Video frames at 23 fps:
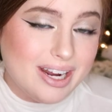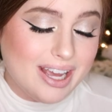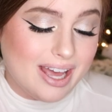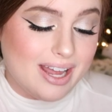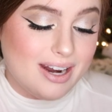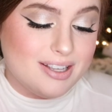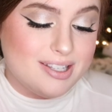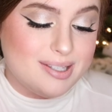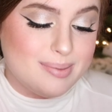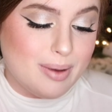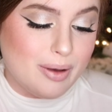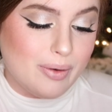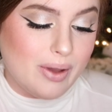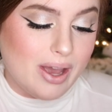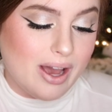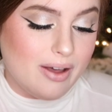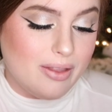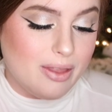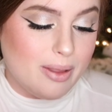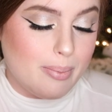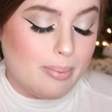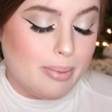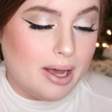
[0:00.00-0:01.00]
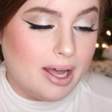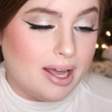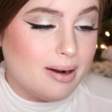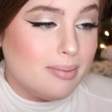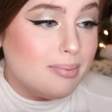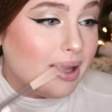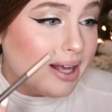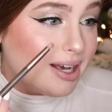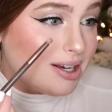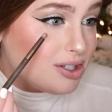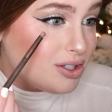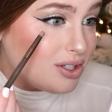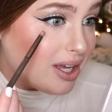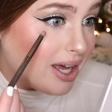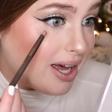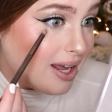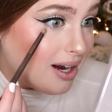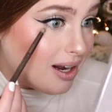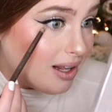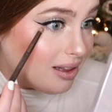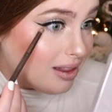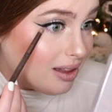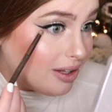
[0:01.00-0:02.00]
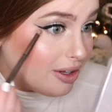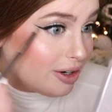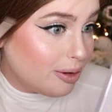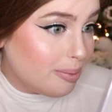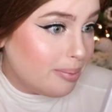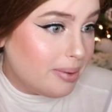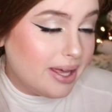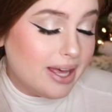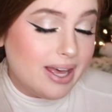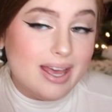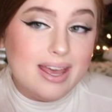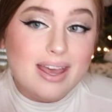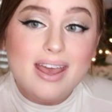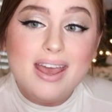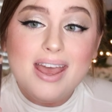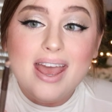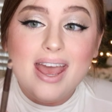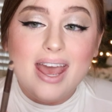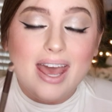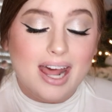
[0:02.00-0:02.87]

I'm gonna kind of smoke out the bottom lash line a little bit